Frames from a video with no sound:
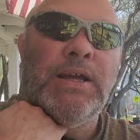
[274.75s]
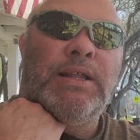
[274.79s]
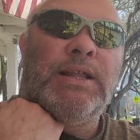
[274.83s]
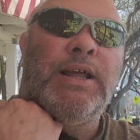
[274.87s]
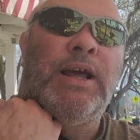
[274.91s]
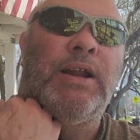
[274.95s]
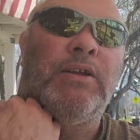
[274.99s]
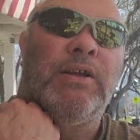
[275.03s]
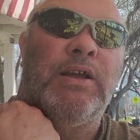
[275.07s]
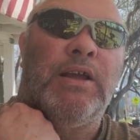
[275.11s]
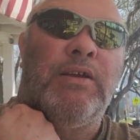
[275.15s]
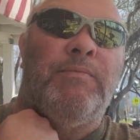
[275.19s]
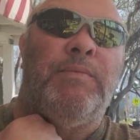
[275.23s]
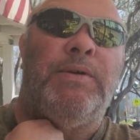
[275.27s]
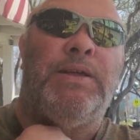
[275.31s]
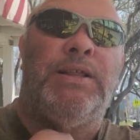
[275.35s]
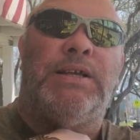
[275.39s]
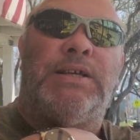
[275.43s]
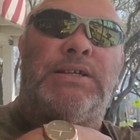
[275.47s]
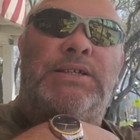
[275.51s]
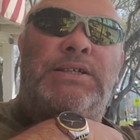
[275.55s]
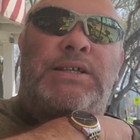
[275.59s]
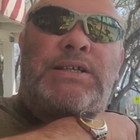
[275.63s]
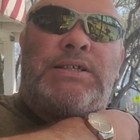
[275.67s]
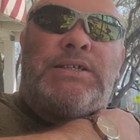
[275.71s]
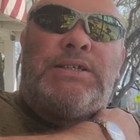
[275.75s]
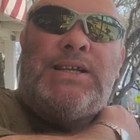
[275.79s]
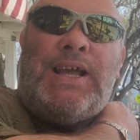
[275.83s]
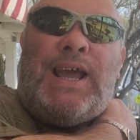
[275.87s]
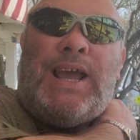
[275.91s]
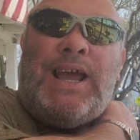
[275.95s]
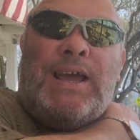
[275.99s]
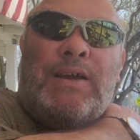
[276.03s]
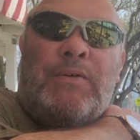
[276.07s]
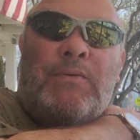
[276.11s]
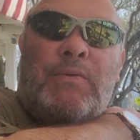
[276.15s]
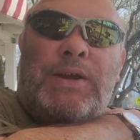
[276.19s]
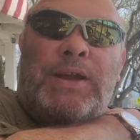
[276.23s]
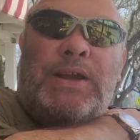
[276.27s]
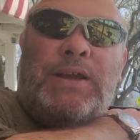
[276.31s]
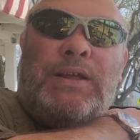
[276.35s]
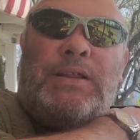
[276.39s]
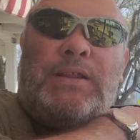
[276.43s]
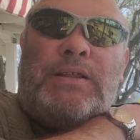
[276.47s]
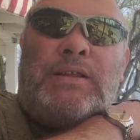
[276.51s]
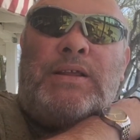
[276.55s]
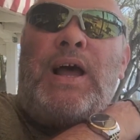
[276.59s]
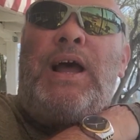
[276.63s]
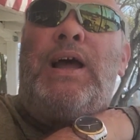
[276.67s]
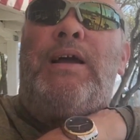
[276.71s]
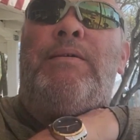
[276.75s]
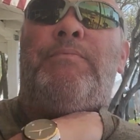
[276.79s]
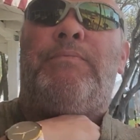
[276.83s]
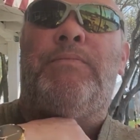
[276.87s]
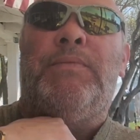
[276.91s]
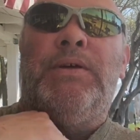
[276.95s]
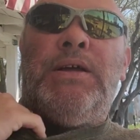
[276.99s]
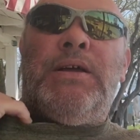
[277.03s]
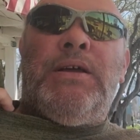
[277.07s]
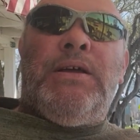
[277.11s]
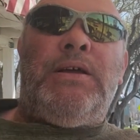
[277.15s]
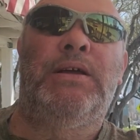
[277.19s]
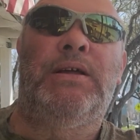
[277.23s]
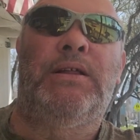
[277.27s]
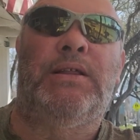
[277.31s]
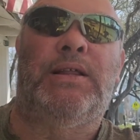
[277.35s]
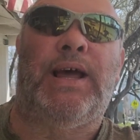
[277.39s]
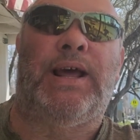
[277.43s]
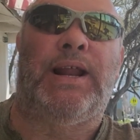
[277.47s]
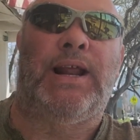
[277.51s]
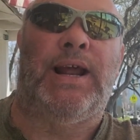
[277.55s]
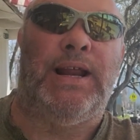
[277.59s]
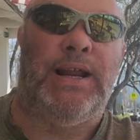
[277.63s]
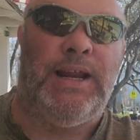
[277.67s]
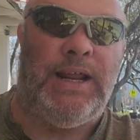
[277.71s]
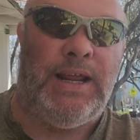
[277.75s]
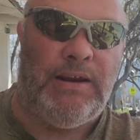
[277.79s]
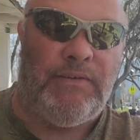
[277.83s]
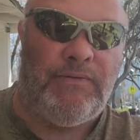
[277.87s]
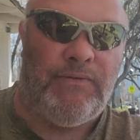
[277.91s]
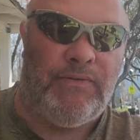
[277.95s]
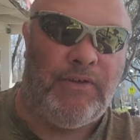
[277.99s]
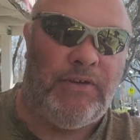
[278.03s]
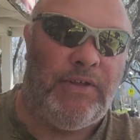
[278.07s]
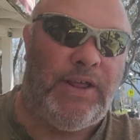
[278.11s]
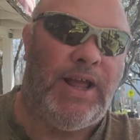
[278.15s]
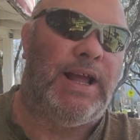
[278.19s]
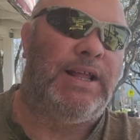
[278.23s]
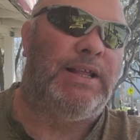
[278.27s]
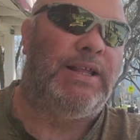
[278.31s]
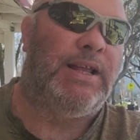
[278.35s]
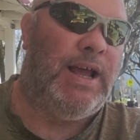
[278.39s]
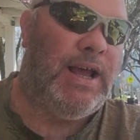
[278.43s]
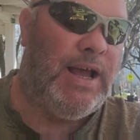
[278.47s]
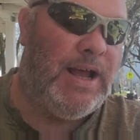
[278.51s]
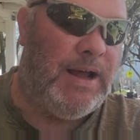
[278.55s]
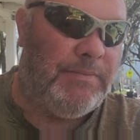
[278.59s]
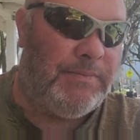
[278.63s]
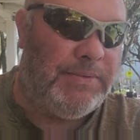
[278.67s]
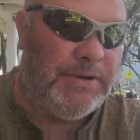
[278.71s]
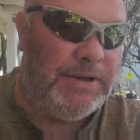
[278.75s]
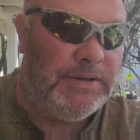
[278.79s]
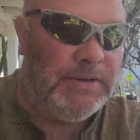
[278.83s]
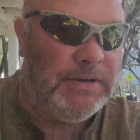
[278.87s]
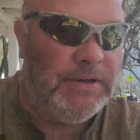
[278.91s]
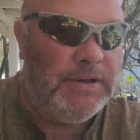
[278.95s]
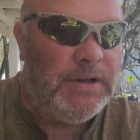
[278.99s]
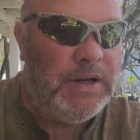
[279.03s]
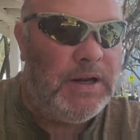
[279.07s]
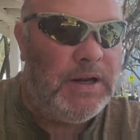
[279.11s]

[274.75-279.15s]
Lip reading: That'll give me the 6 to 8 week time that I need for that to happen.